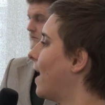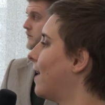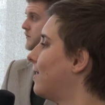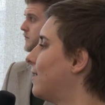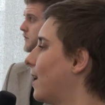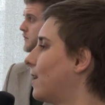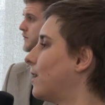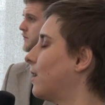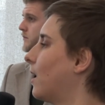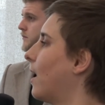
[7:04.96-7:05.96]
and
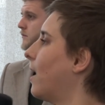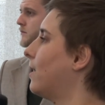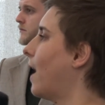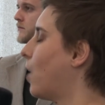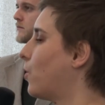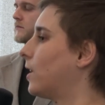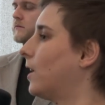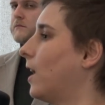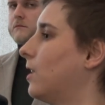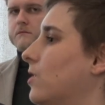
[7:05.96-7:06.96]
our
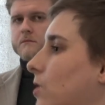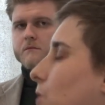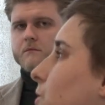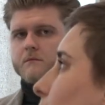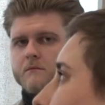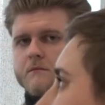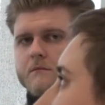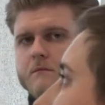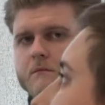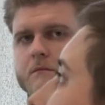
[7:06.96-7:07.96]
gain is also
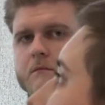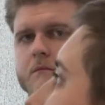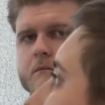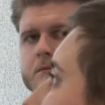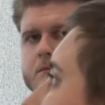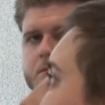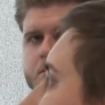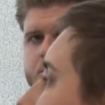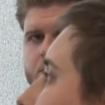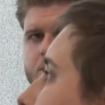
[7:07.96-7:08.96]
German gain, because it's our